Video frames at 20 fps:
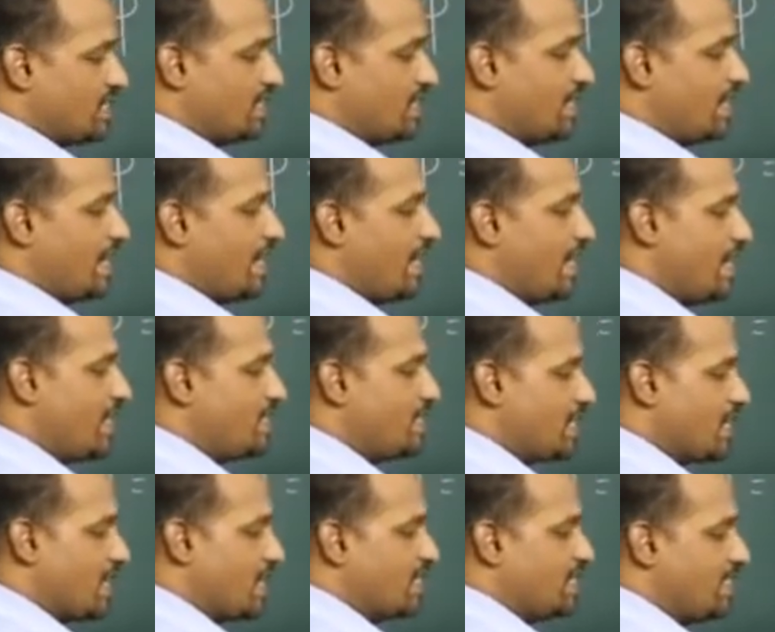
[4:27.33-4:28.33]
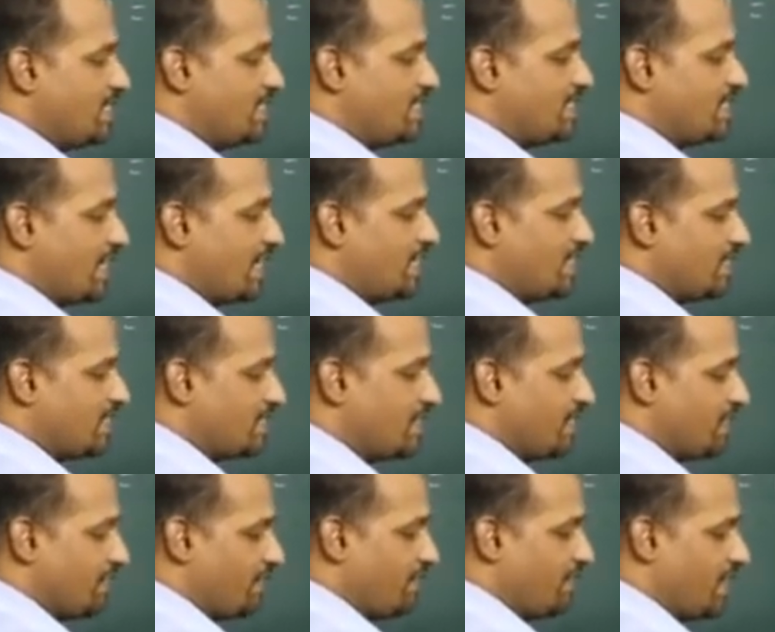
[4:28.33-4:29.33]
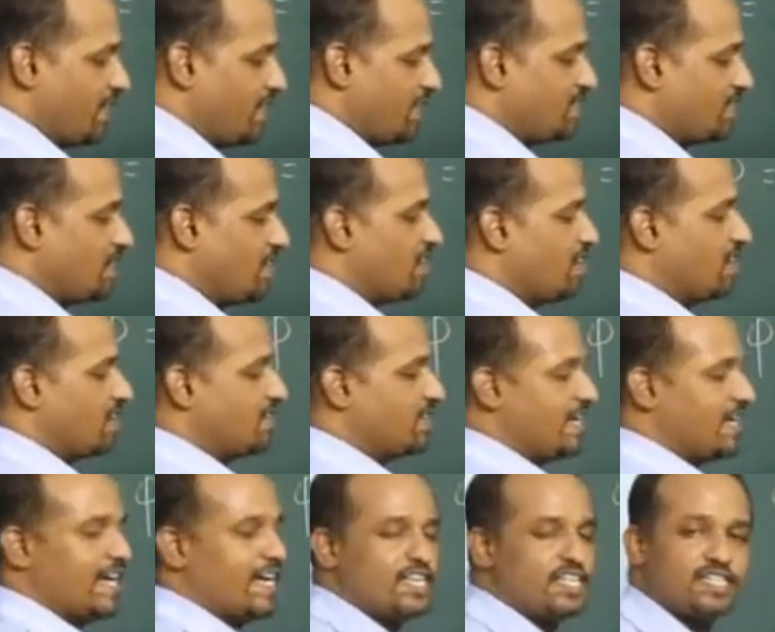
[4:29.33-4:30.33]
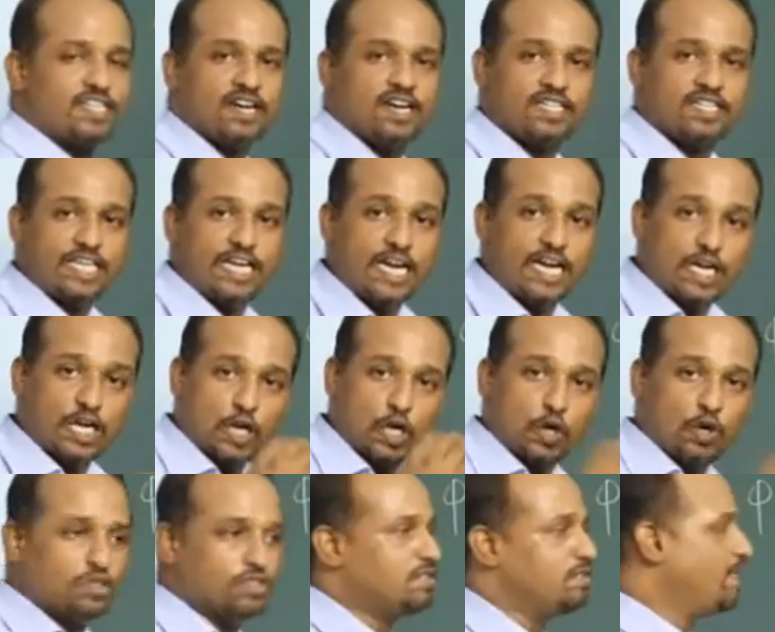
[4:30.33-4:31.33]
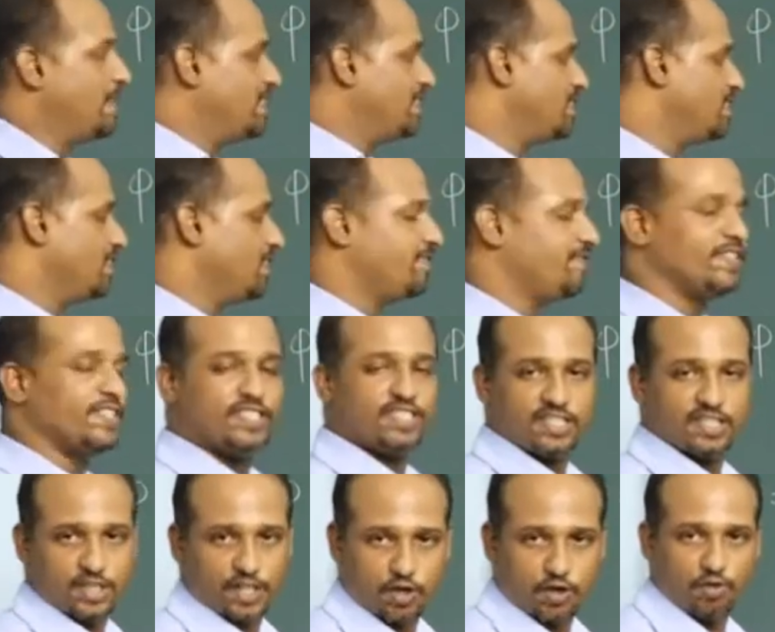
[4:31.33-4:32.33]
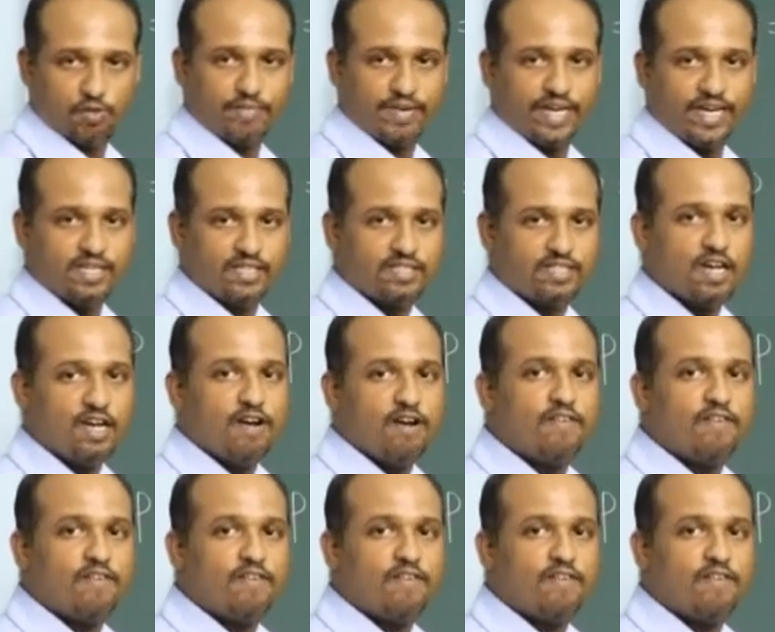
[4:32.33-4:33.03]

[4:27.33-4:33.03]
the net charge inside the surface or the net charge enclosed by the surface is q, means